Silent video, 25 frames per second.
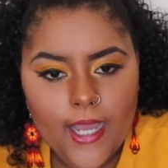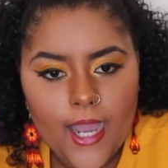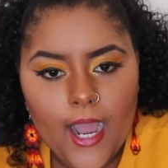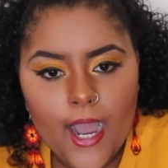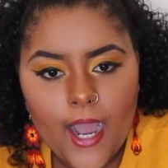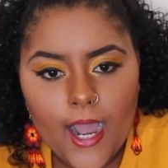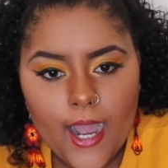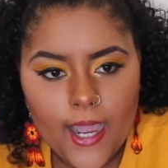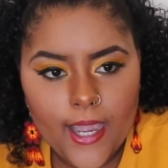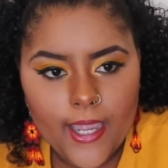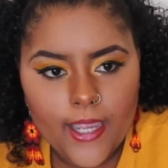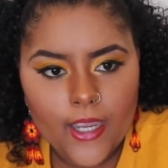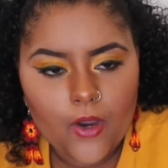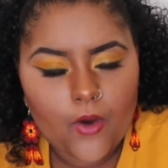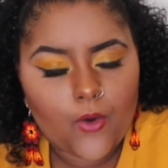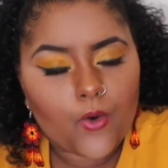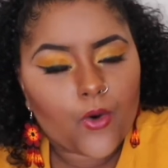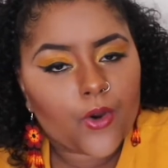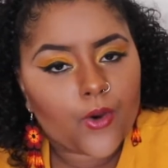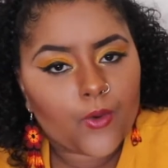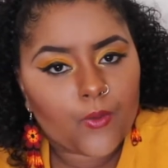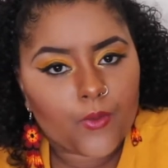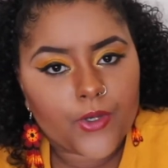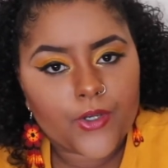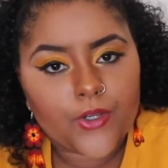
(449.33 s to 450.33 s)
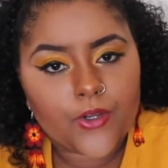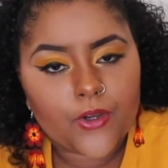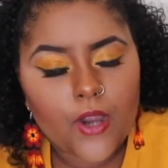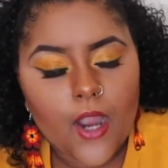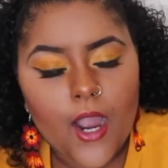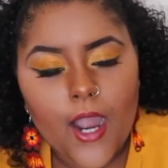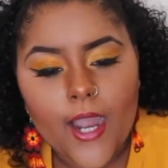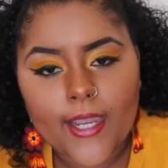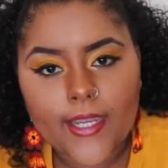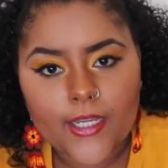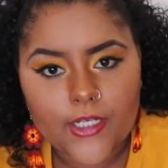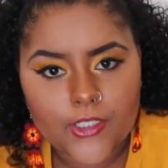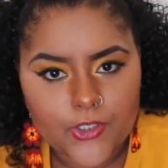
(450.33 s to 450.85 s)
high or when you're
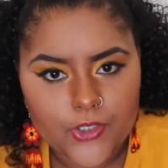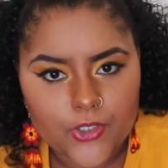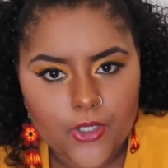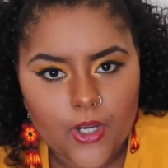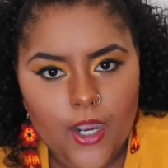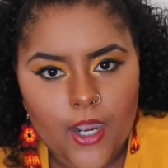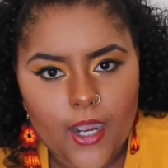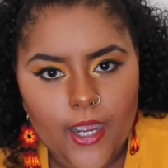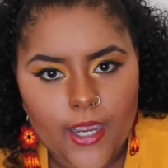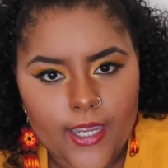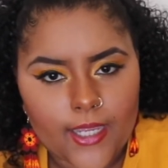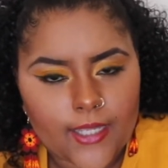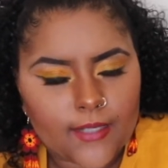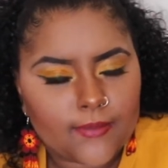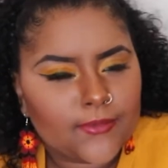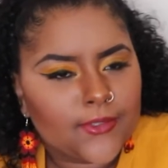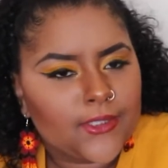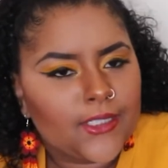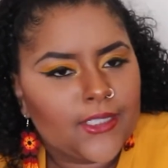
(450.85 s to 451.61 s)
high and dry.